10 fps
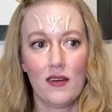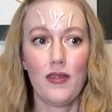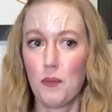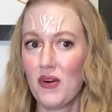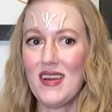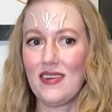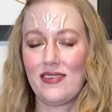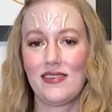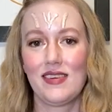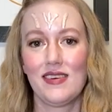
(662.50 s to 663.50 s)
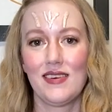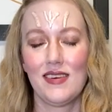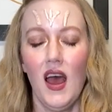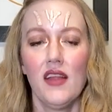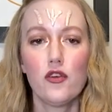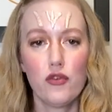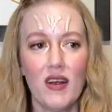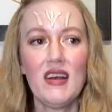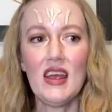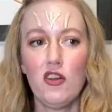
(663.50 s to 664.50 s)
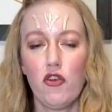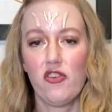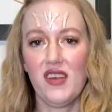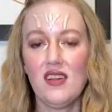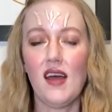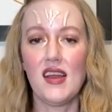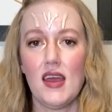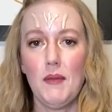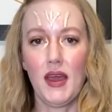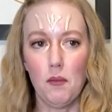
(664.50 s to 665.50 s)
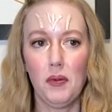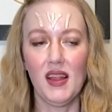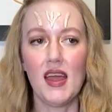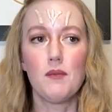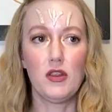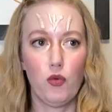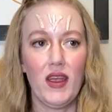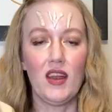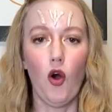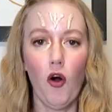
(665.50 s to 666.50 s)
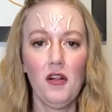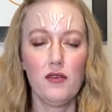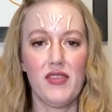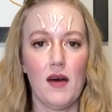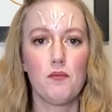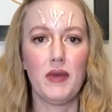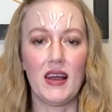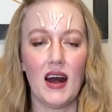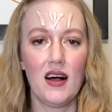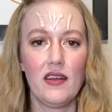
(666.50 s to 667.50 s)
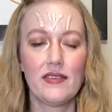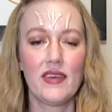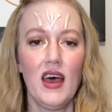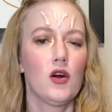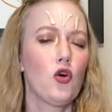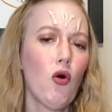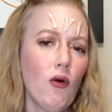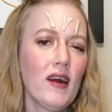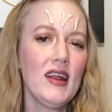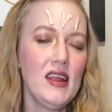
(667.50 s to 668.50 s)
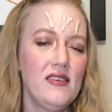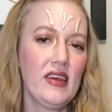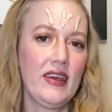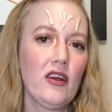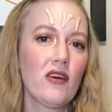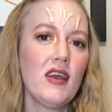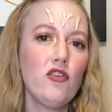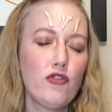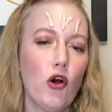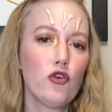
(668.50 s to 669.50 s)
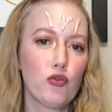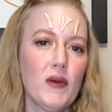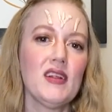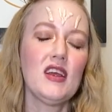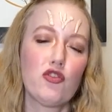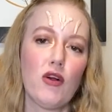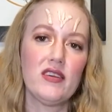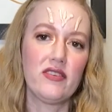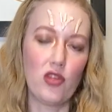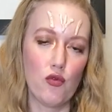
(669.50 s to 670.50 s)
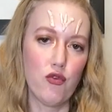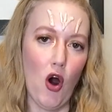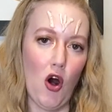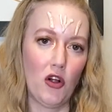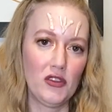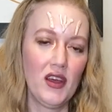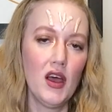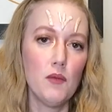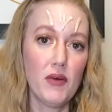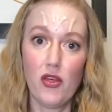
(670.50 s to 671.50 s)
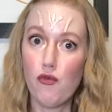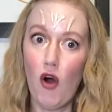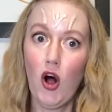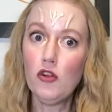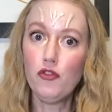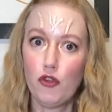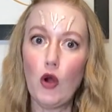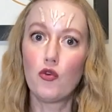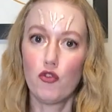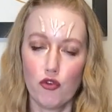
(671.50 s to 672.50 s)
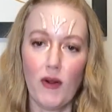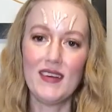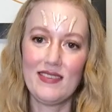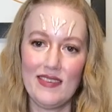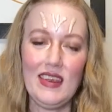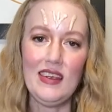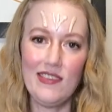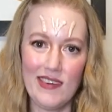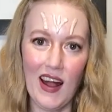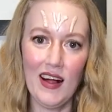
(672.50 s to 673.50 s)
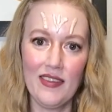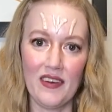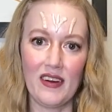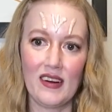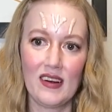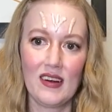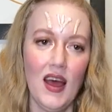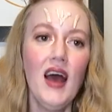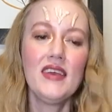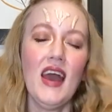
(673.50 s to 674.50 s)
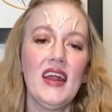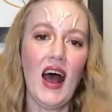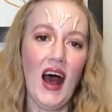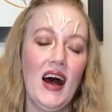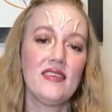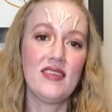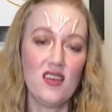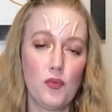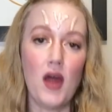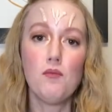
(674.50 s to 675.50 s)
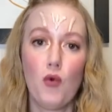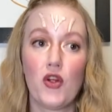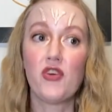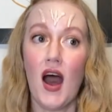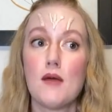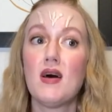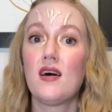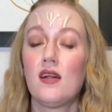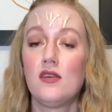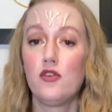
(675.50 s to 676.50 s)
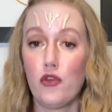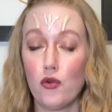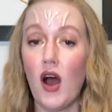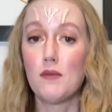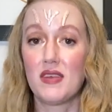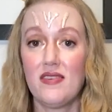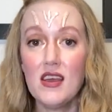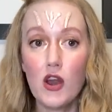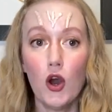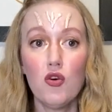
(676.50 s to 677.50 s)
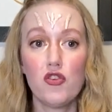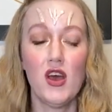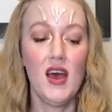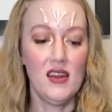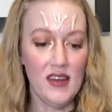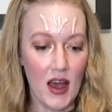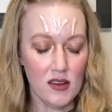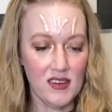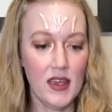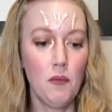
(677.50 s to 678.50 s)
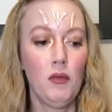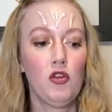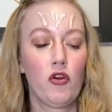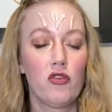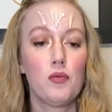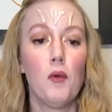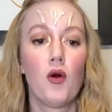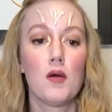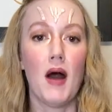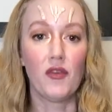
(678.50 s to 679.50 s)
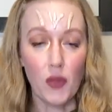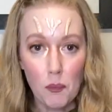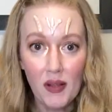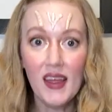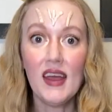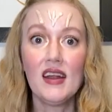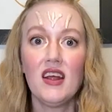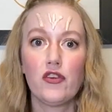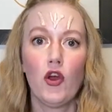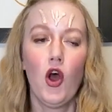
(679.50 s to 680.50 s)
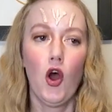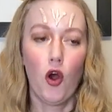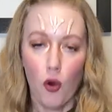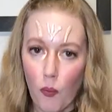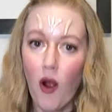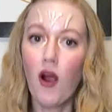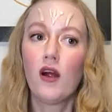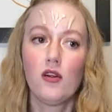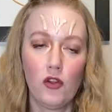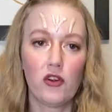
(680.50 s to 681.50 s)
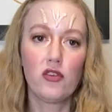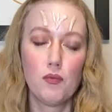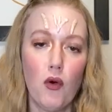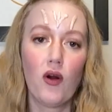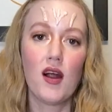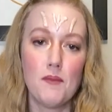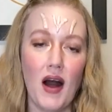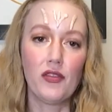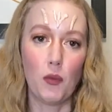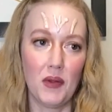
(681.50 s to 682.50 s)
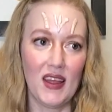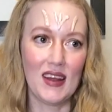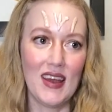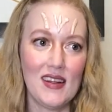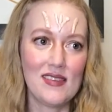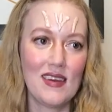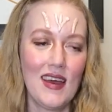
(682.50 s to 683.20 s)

the priest. There's a very interesting dynamic in play between all of them because Corran and Tahiri don't really trust the Vong, but the Vong don't trust each other. Yet, as they spend more time on Zonama Sekot, Nen Yim learns more about the planet, Harrar learns more about the planet.